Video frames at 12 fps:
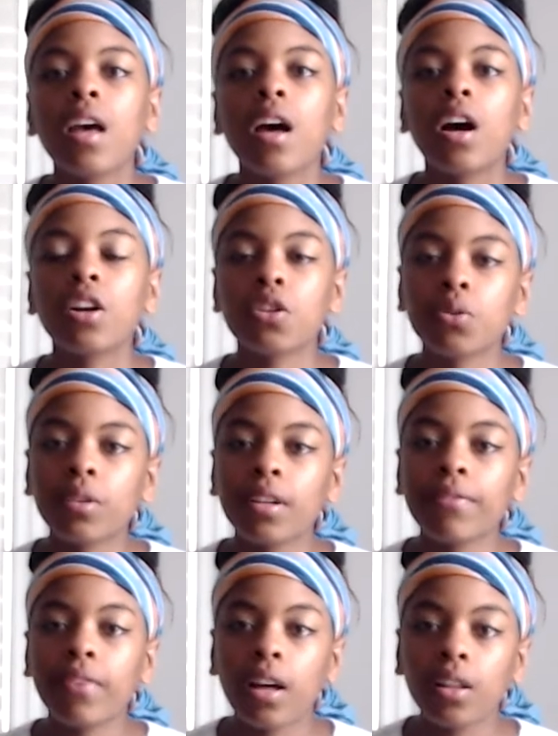Our story
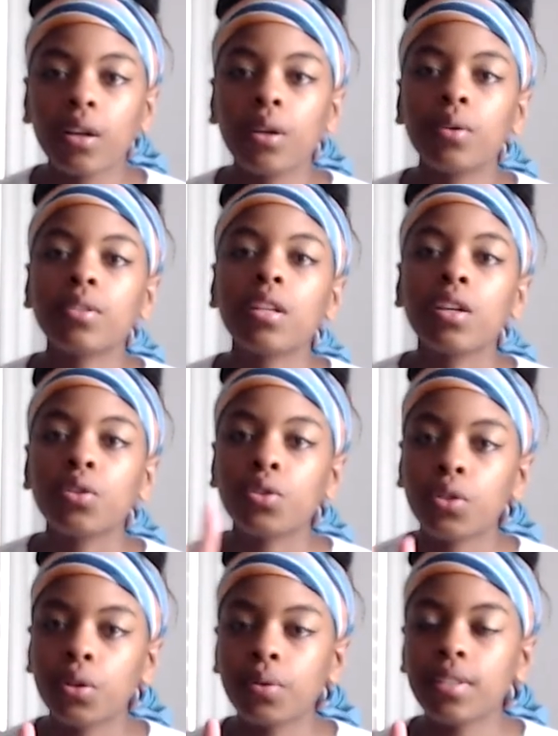follows
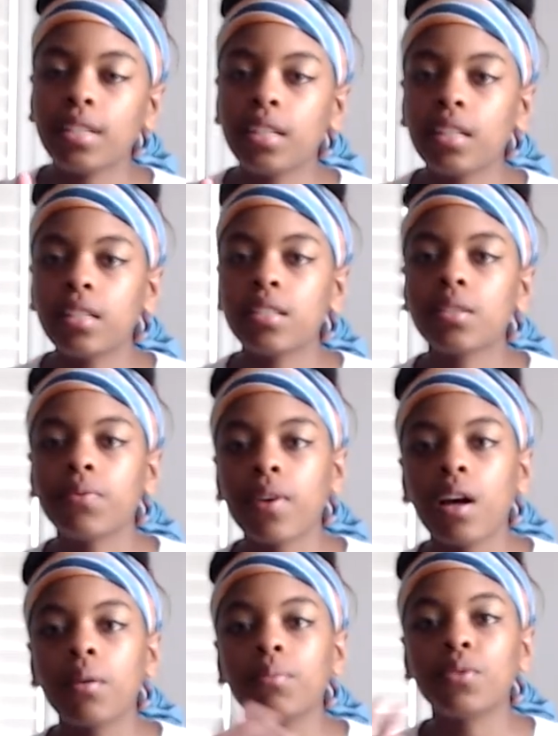two teens
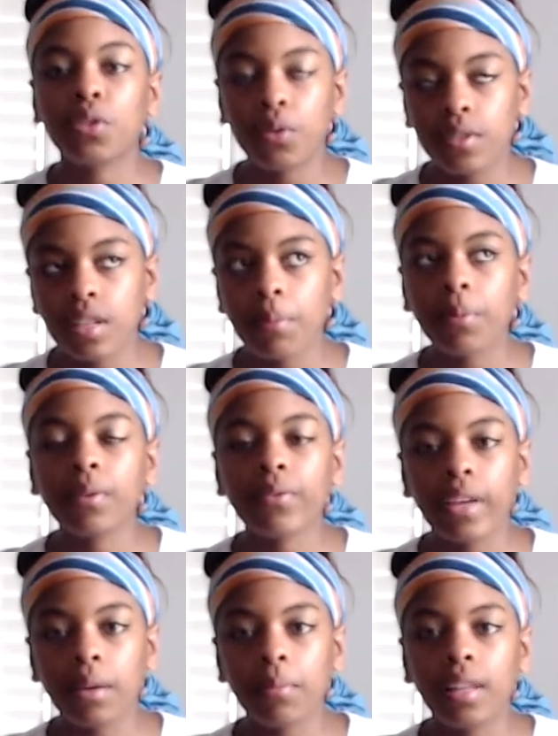from two separate
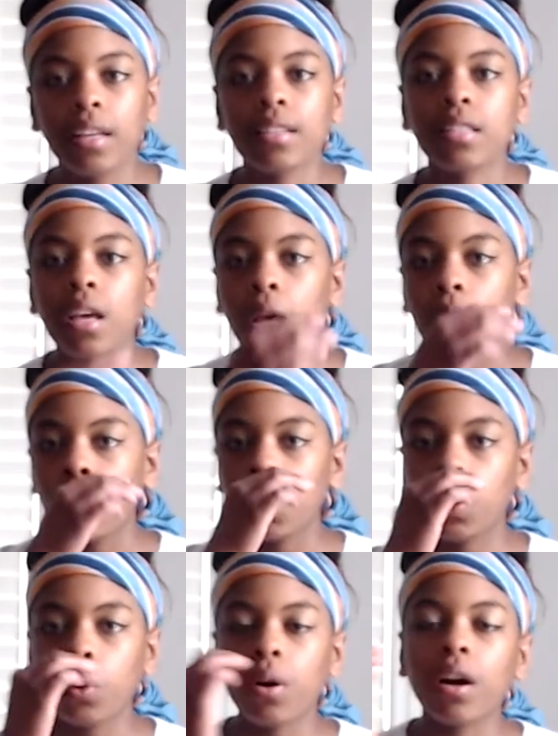families who are